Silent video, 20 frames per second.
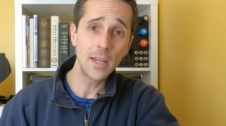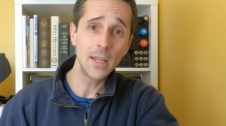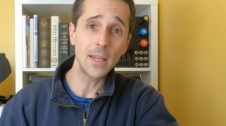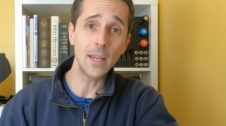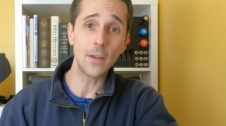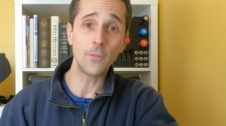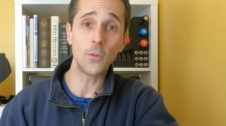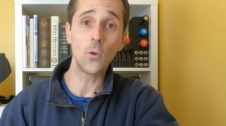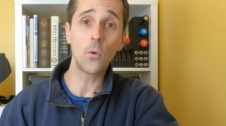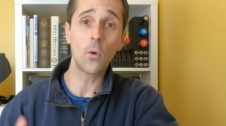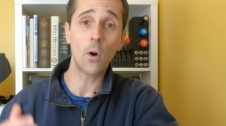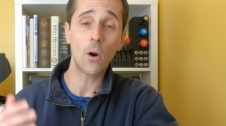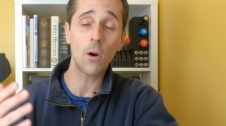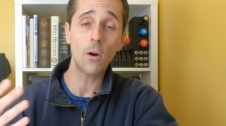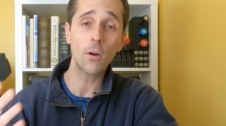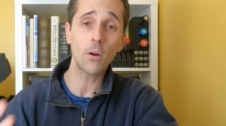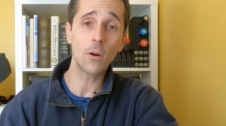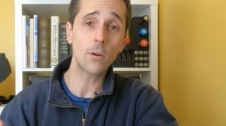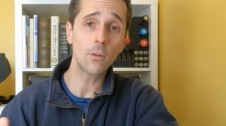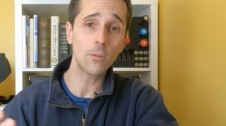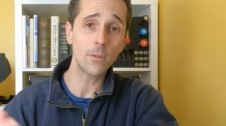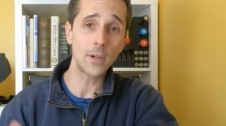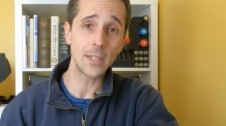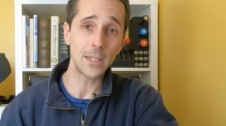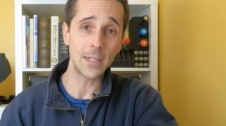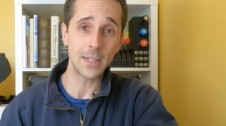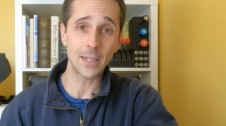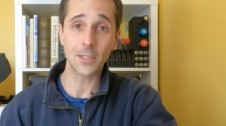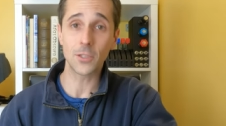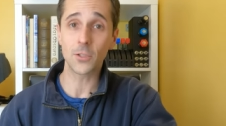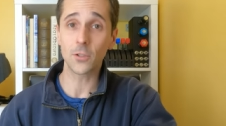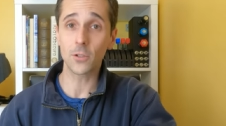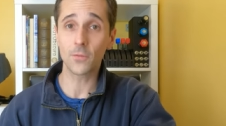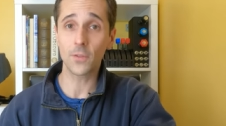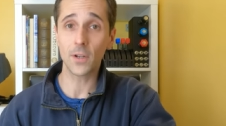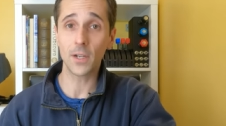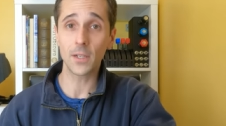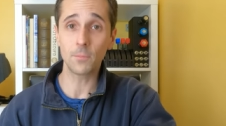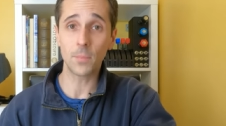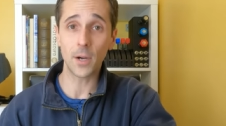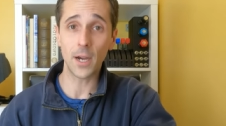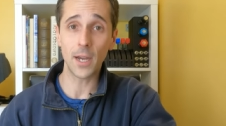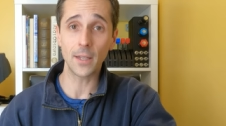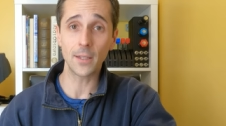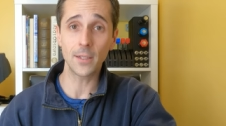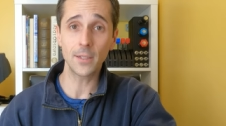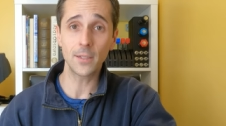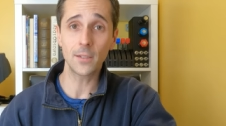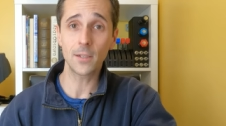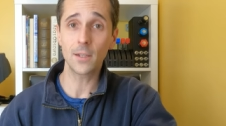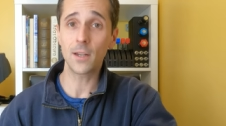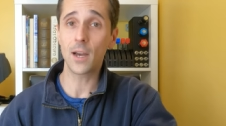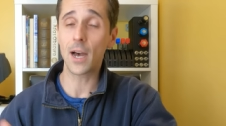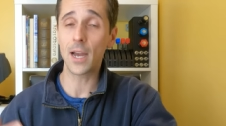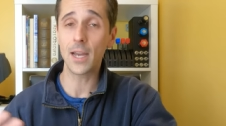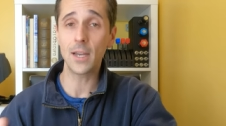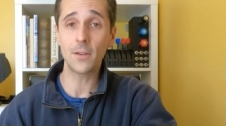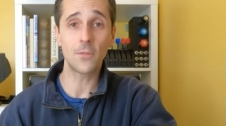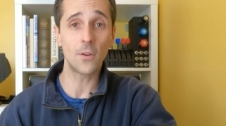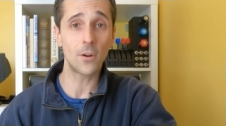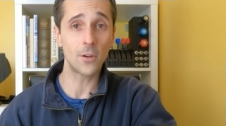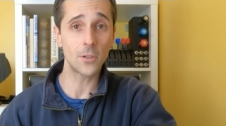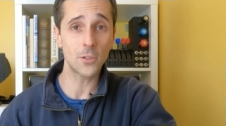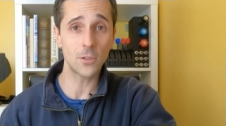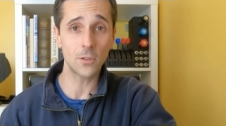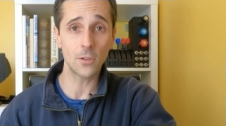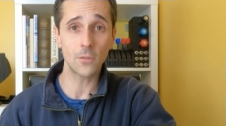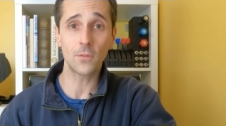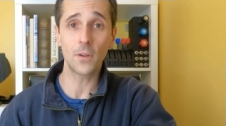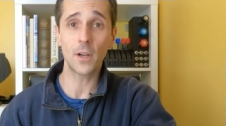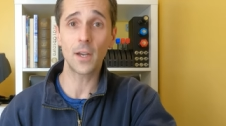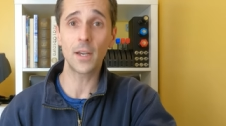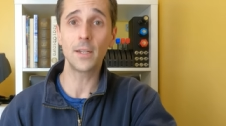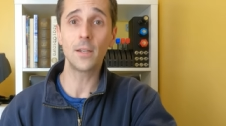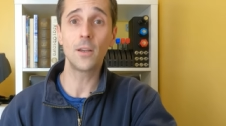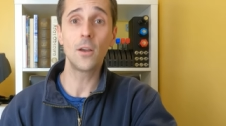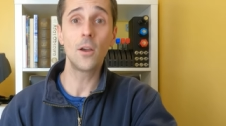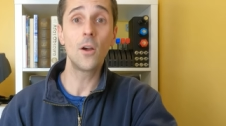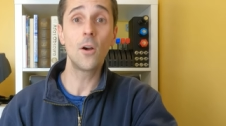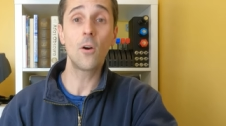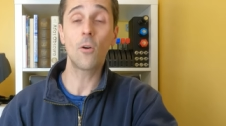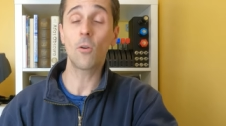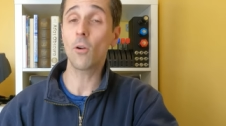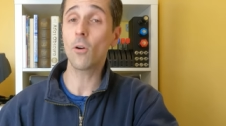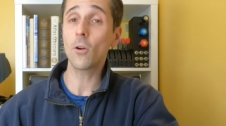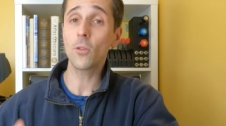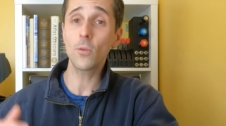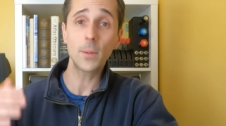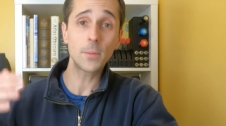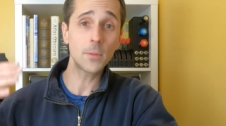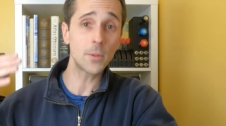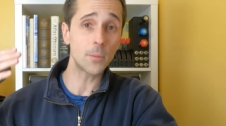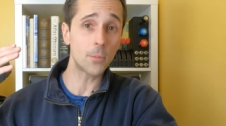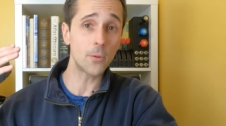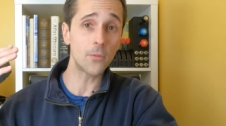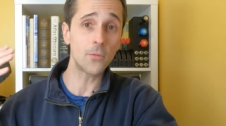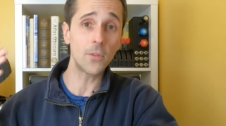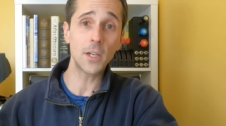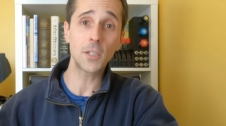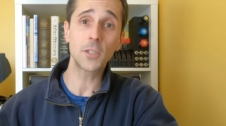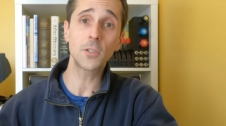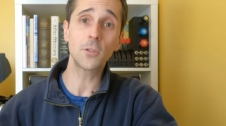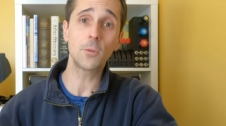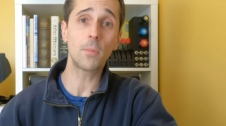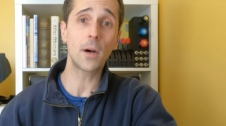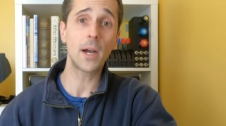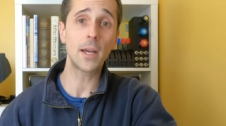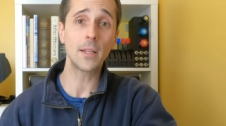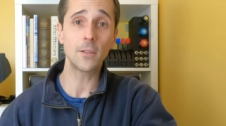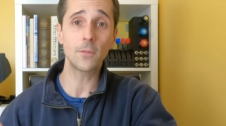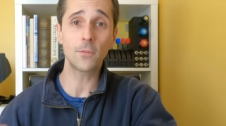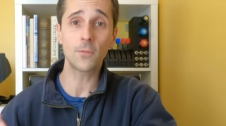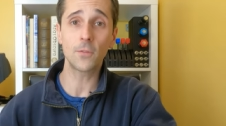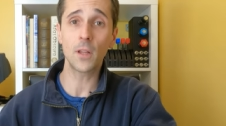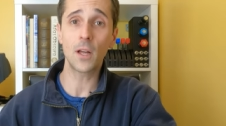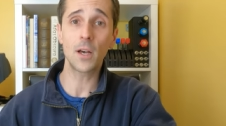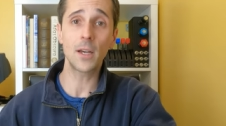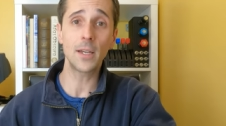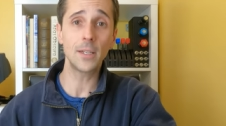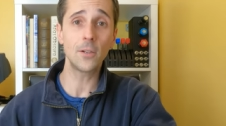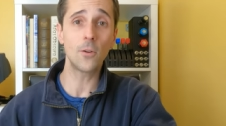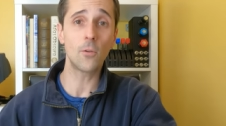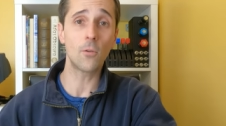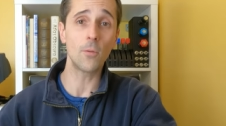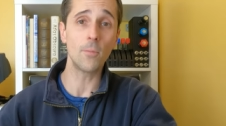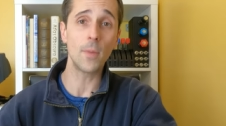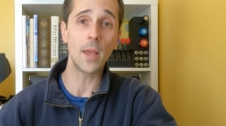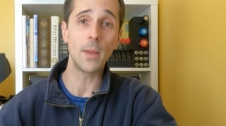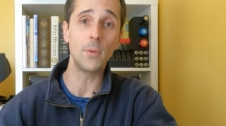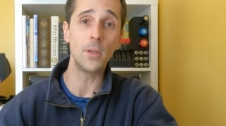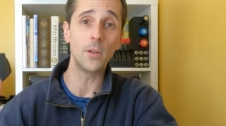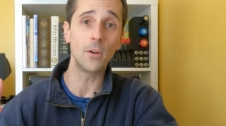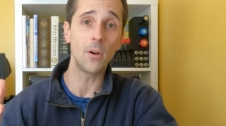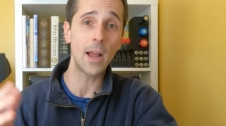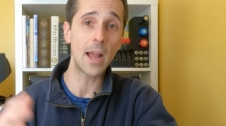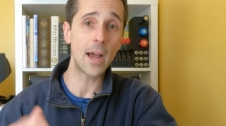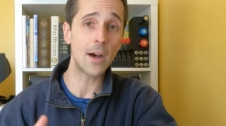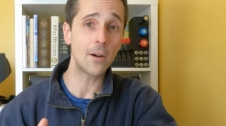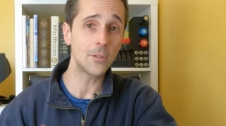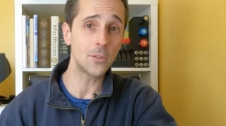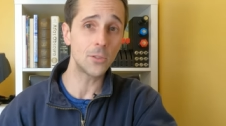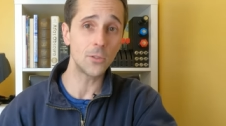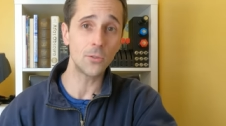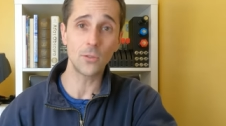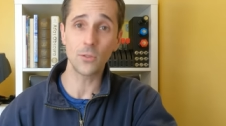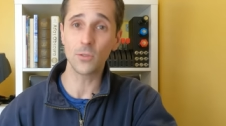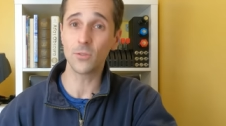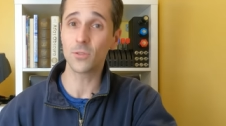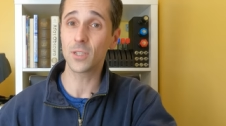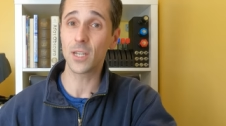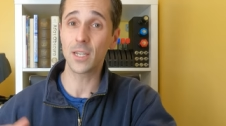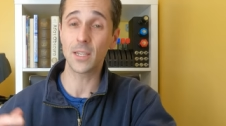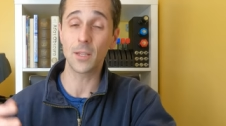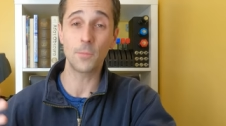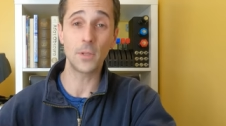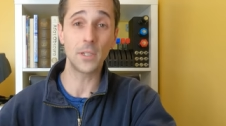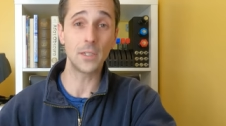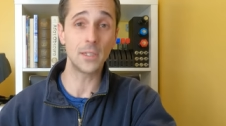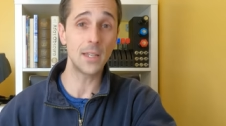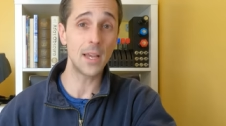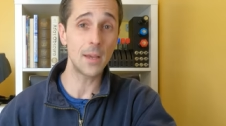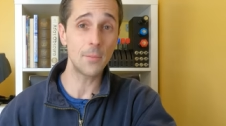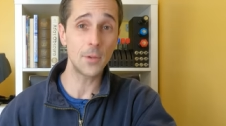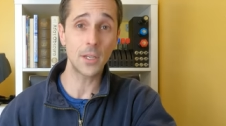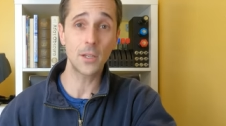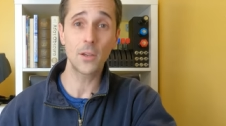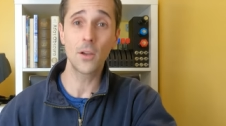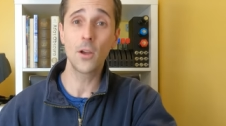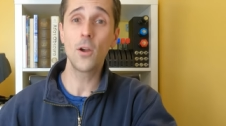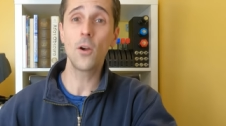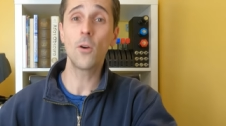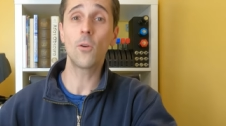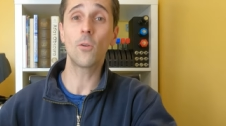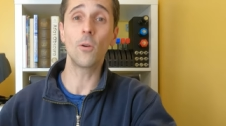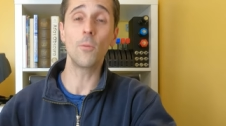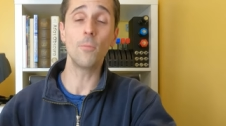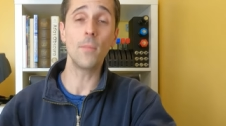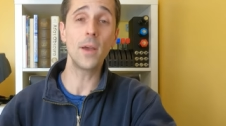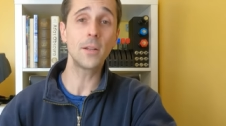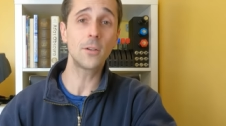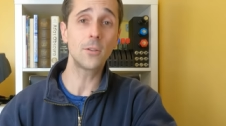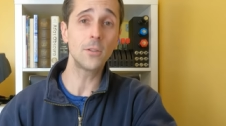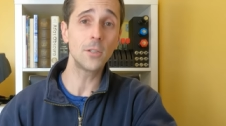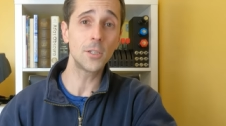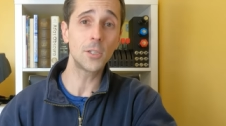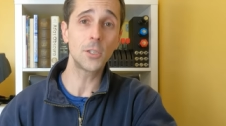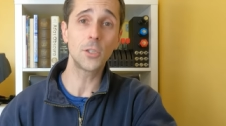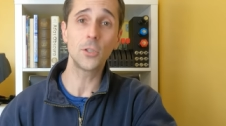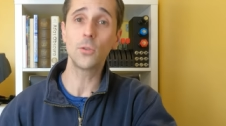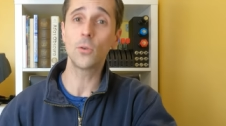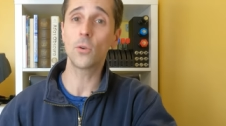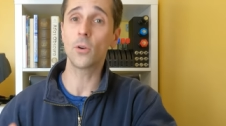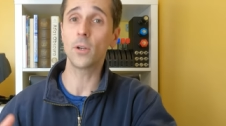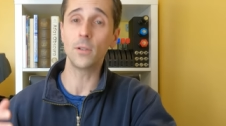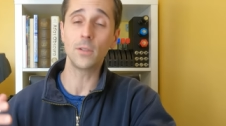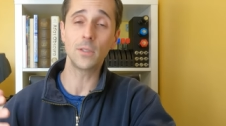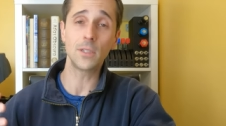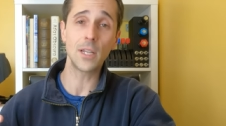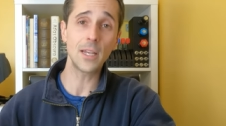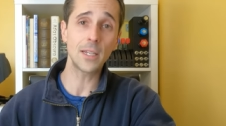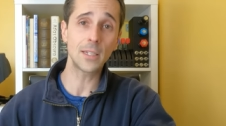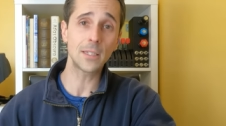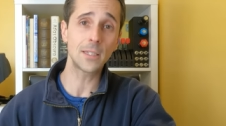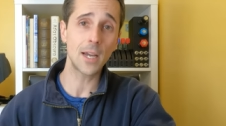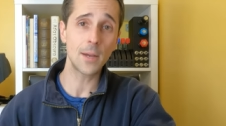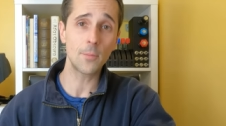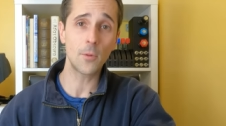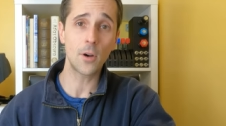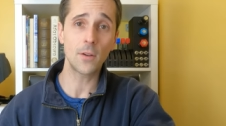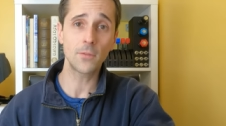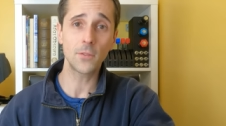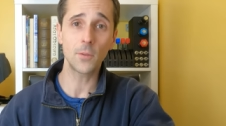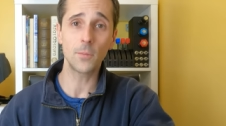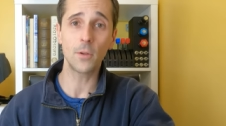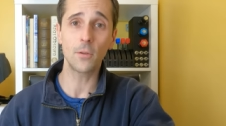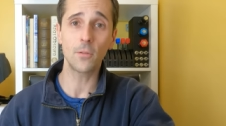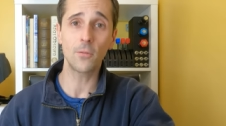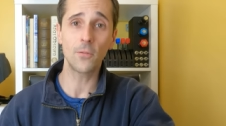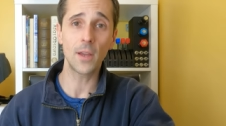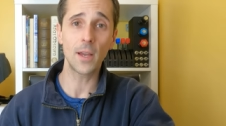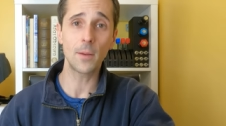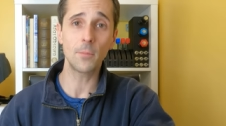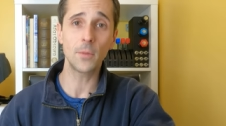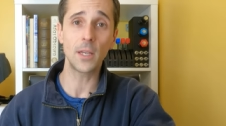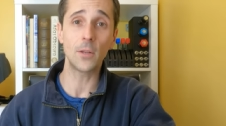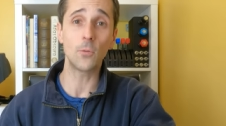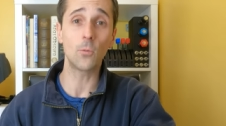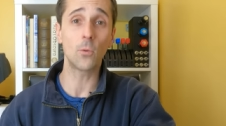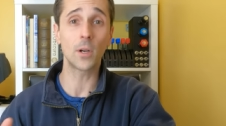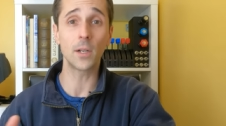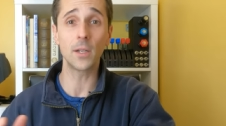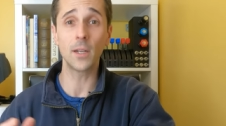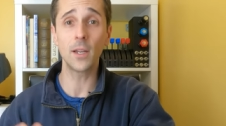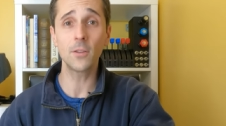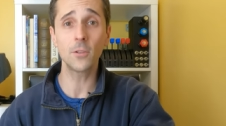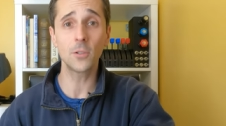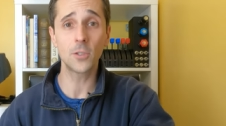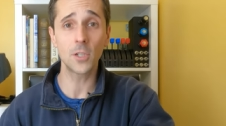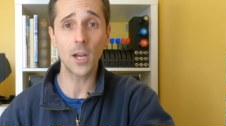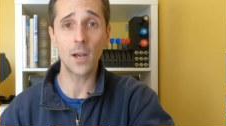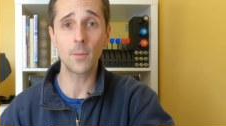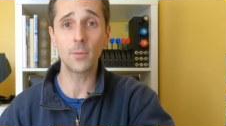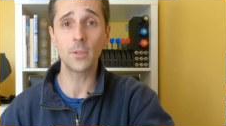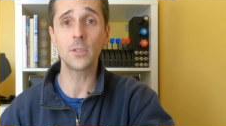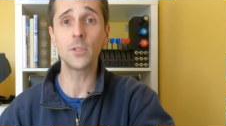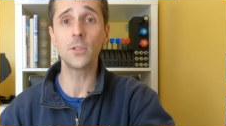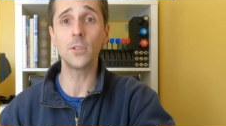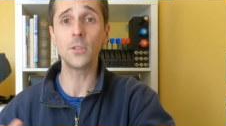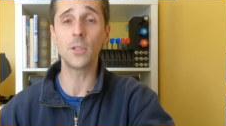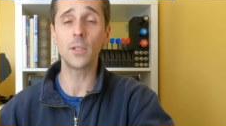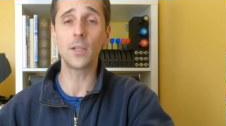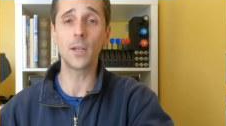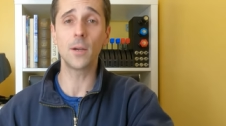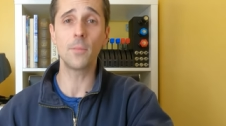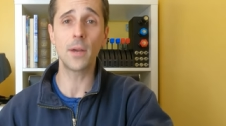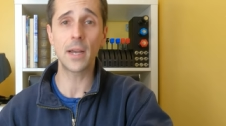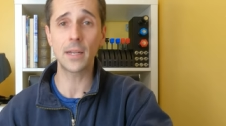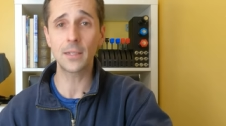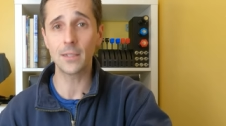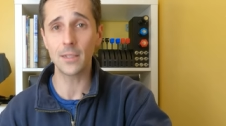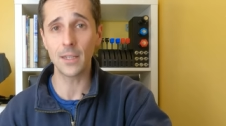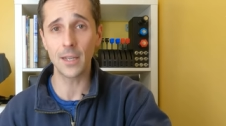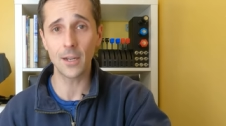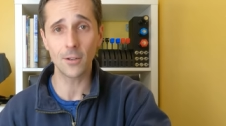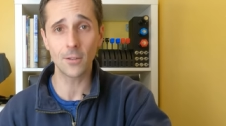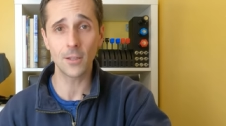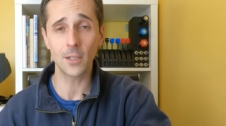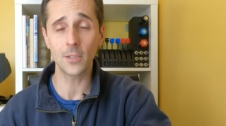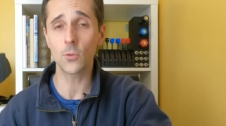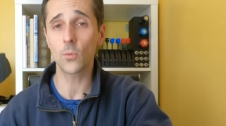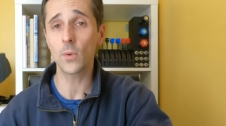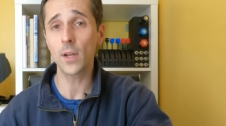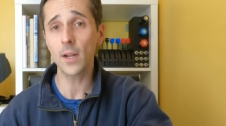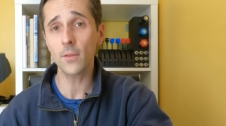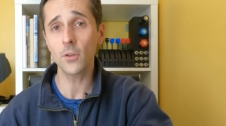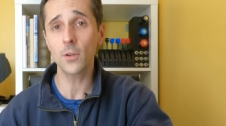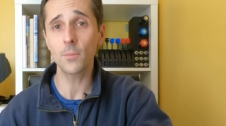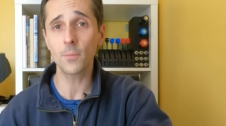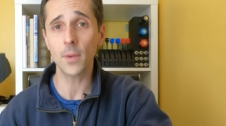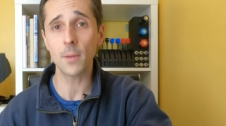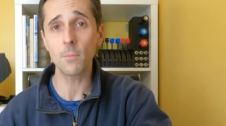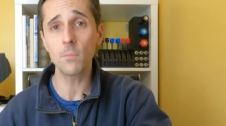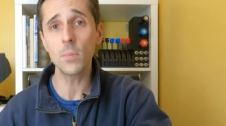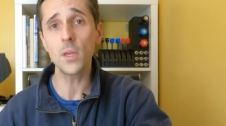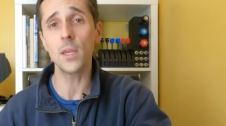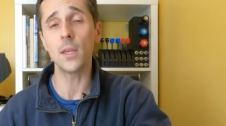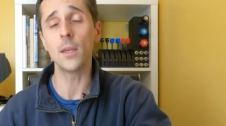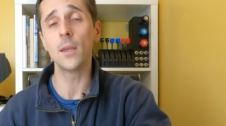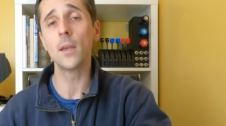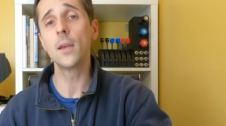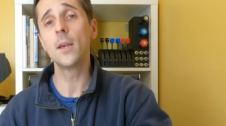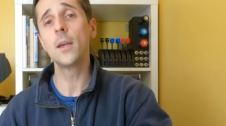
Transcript: if you are already a certified pilot, IFR certified, or all the way up to professional pilot flying, or maybe you're out due to, say, the pandemic or a medical issue, or you're taking time off to be with family and work another job until you can come back to the airlines, whatever it might be,